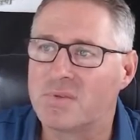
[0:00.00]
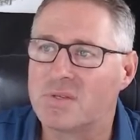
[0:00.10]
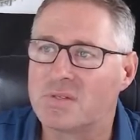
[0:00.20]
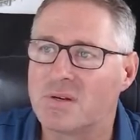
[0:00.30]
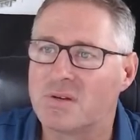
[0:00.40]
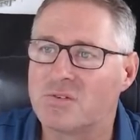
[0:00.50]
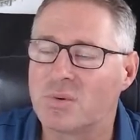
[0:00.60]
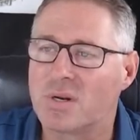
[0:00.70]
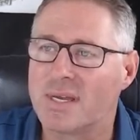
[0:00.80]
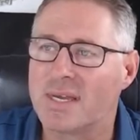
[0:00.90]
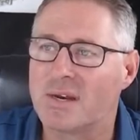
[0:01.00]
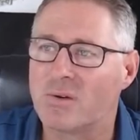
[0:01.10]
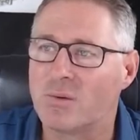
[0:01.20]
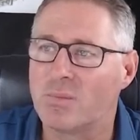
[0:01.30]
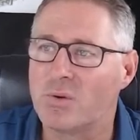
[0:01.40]
So triple click, get it
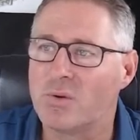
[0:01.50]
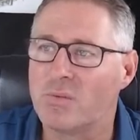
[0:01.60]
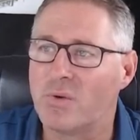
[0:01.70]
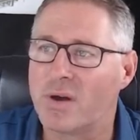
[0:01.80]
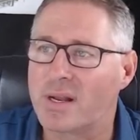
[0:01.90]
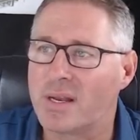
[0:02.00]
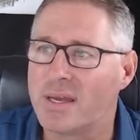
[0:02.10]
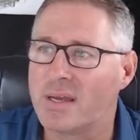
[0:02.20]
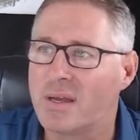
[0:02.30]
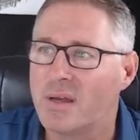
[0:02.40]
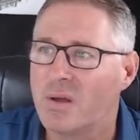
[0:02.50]
all blue, right click,